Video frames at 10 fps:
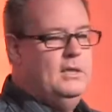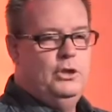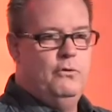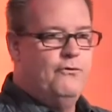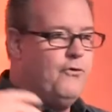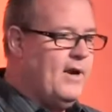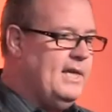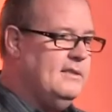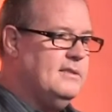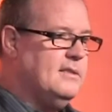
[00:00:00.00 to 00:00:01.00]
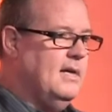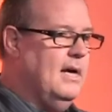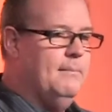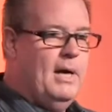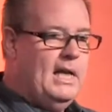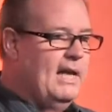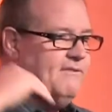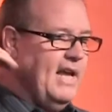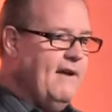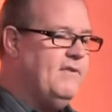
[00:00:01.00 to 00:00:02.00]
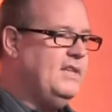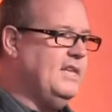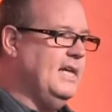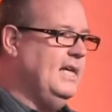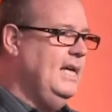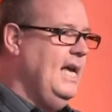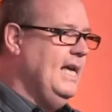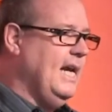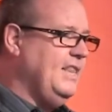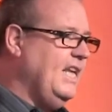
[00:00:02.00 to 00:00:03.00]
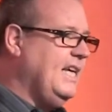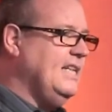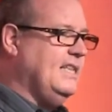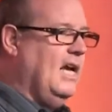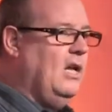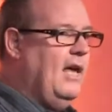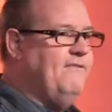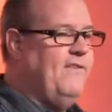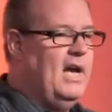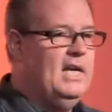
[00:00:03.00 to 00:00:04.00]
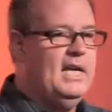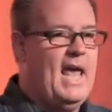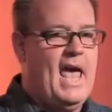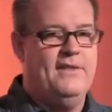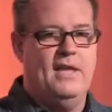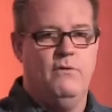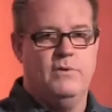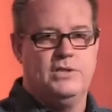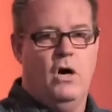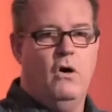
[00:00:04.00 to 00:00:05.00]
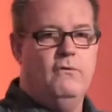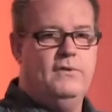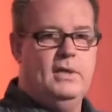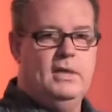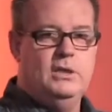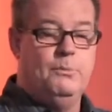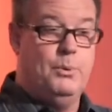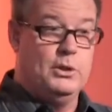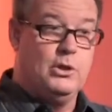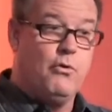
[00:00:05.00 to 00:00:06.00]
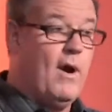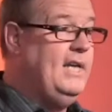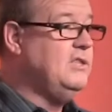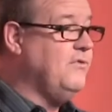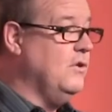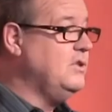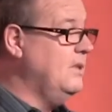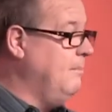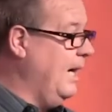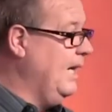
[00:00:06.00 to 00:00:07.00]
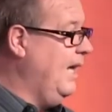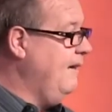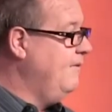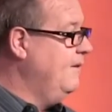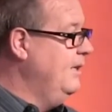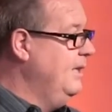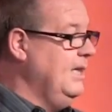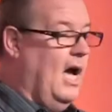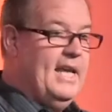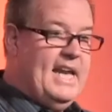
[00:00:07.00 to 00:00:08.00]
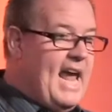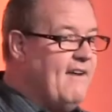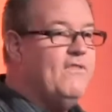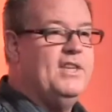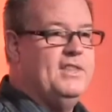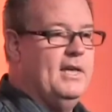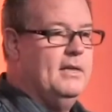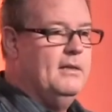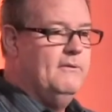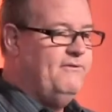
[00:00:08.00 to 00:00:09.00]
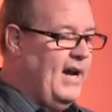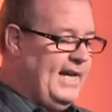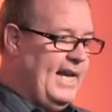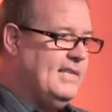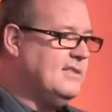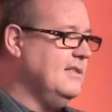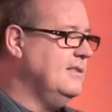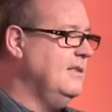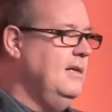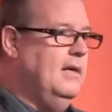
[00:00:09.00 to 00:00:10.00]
new friends. I left everything. And I think until I finally had that resolve to put Christ first in my life and everything, finances,